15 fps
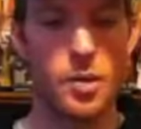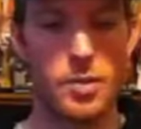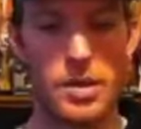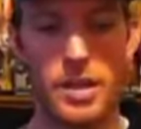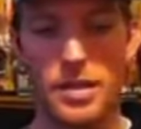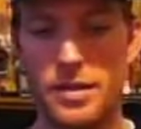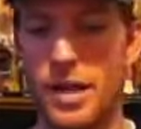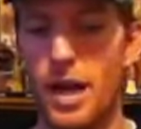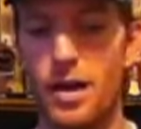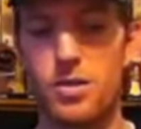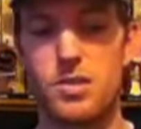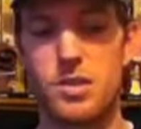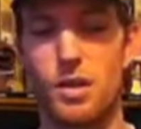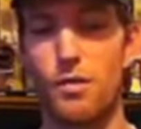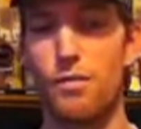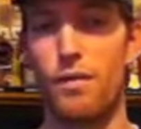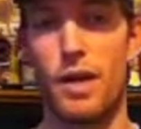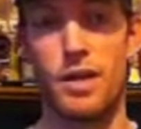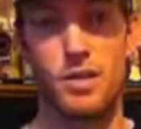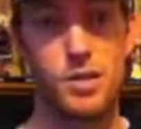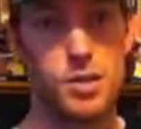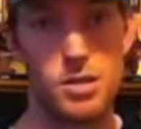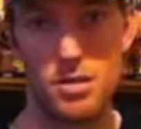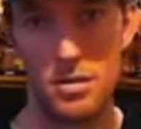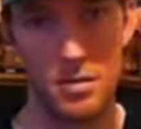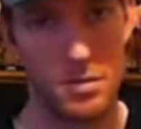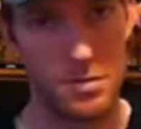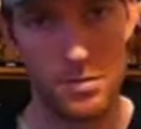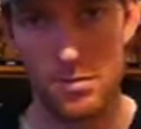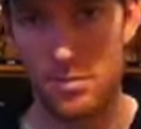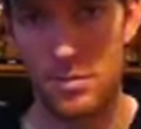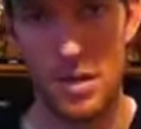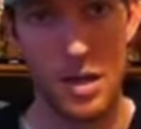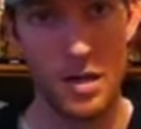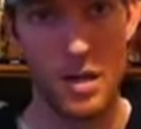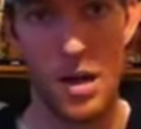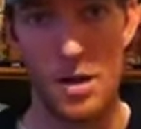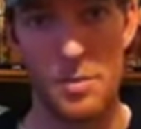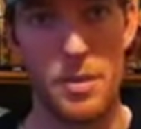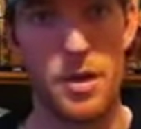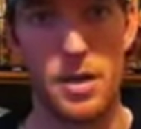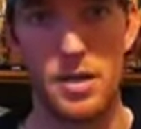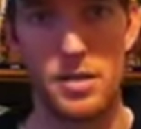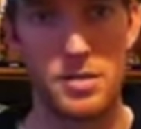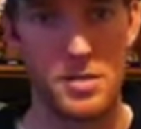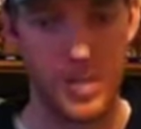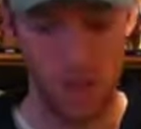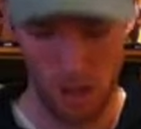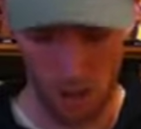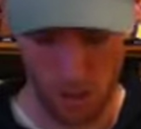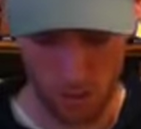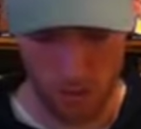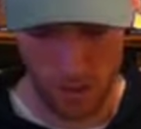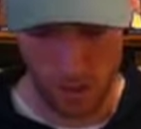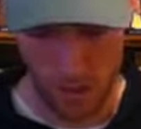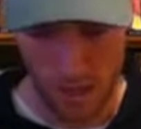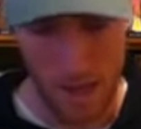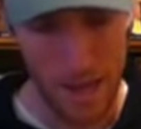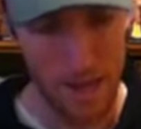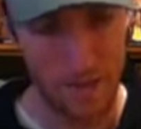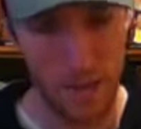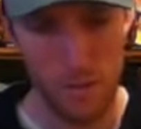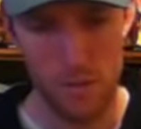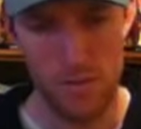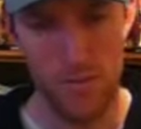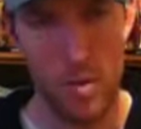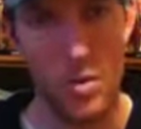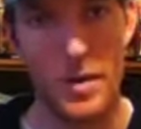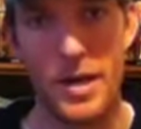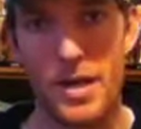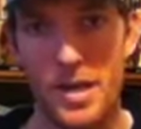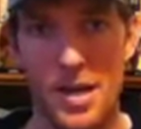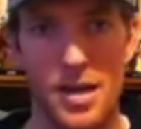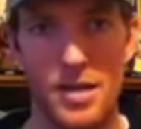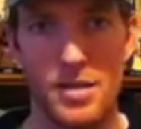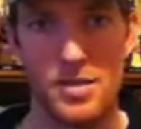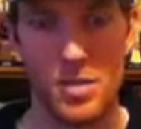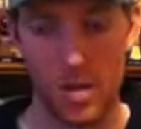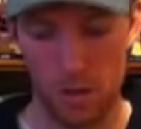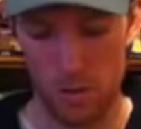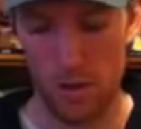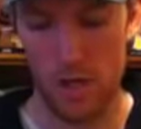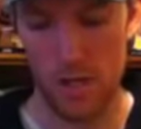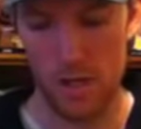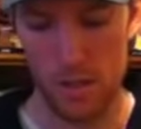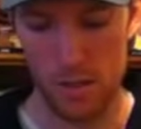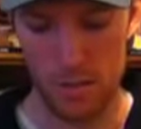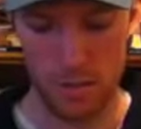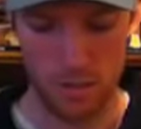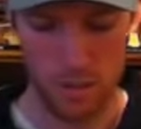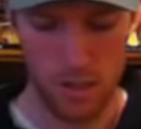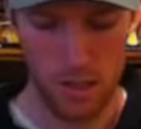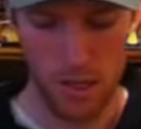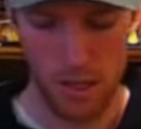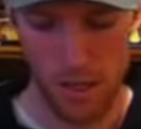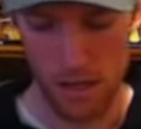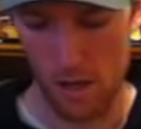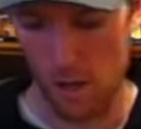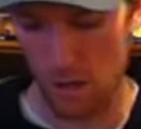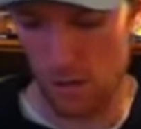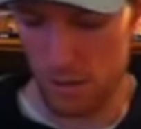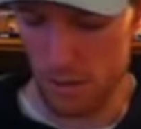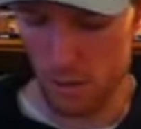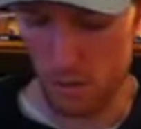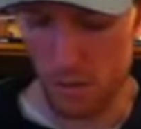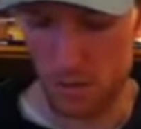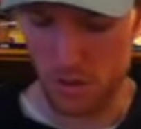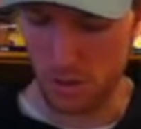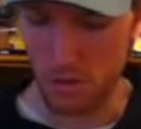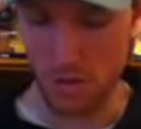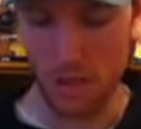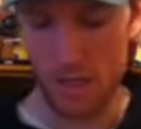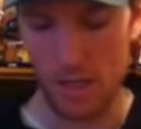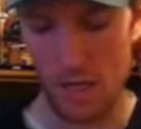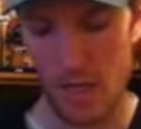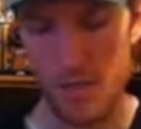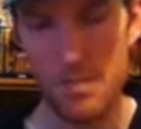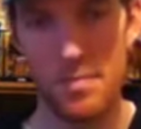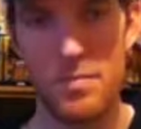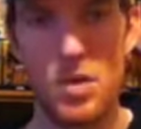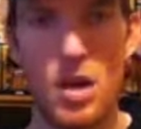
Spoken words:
I mean that'll still fetch a lot of money. So, and that was $4.99, so a great deal. And all the rest were $2.99.